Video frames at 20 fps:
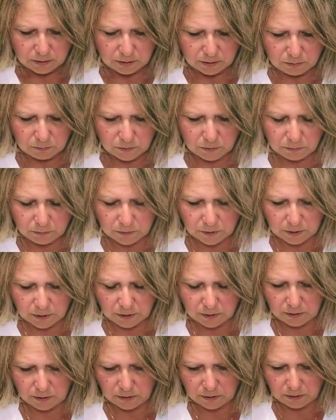what we're gonna
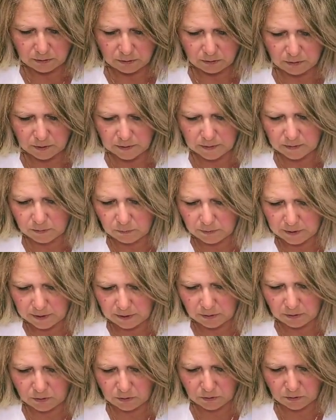do is we
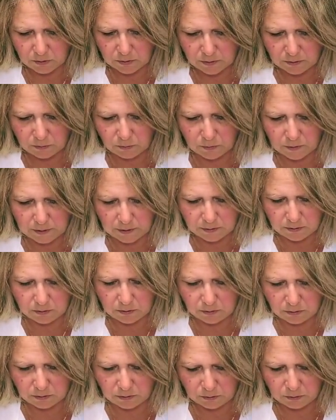are just going
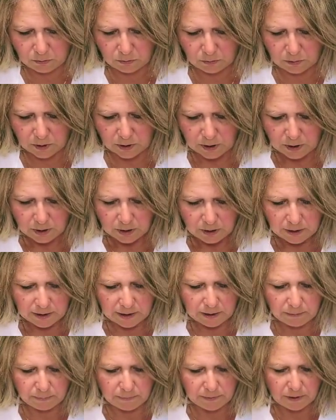to
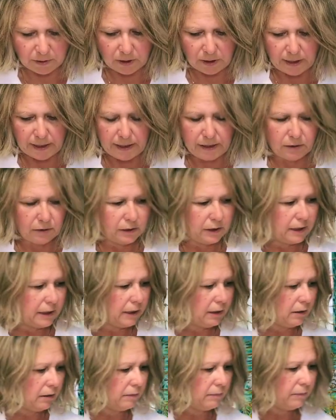keep
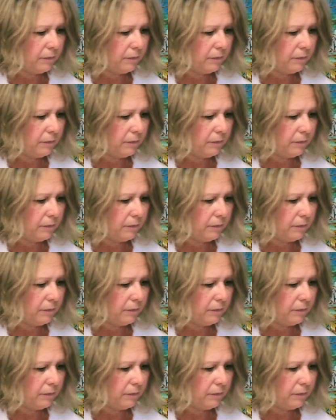layering